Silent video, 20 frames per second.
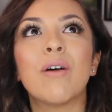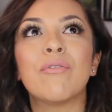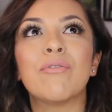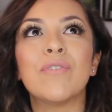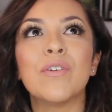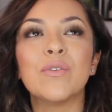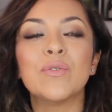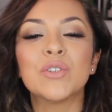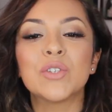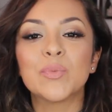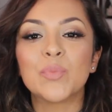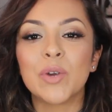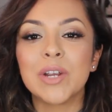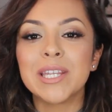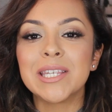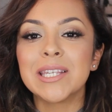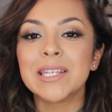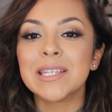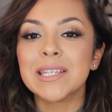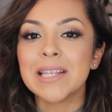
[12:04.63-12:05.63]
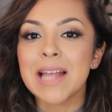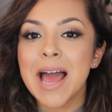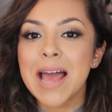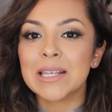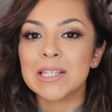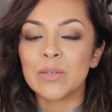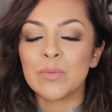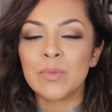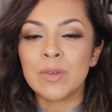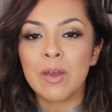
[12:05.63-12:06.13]
A few spritzes
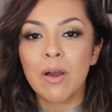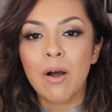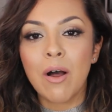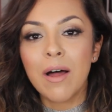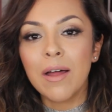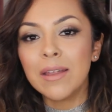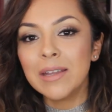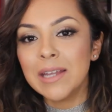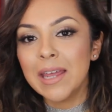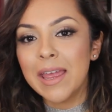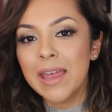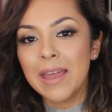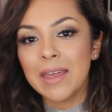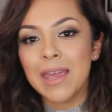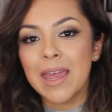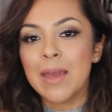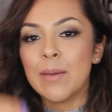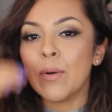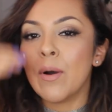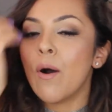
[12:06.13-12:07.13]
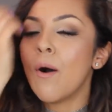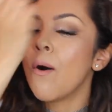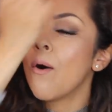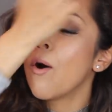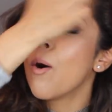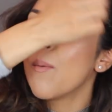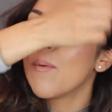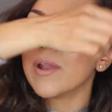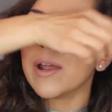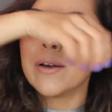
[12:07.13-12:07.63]
lasted me all day. I came
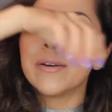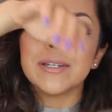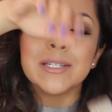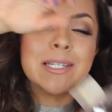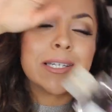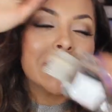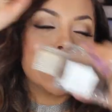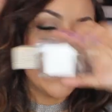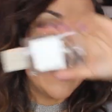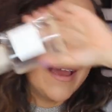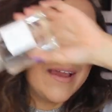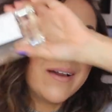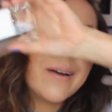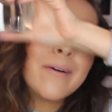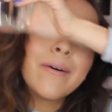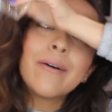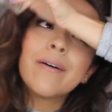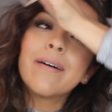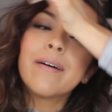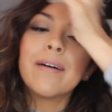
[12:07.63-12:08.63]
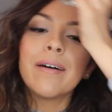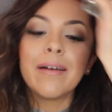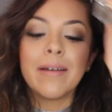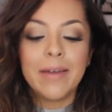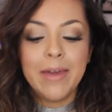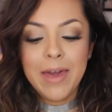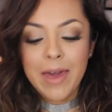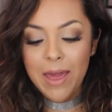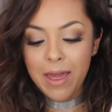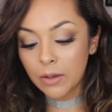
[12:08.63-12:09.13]
home and I was just like,
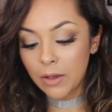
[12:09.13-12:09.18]
oh.